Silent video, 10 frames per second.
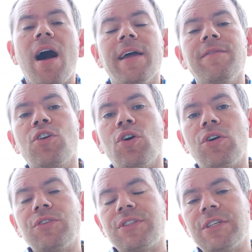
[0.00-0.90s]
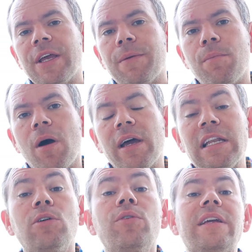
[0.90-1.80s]
I've got
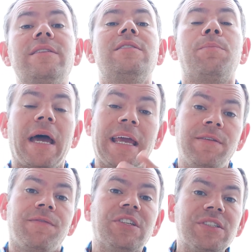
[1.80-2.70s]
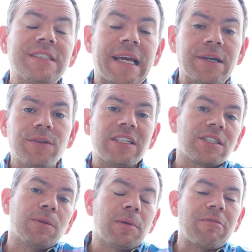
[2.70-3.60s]
my lawyers to pay for the sale.
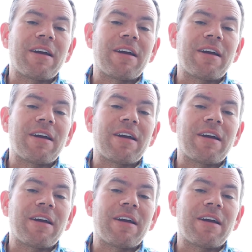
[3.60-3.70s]
That's going to be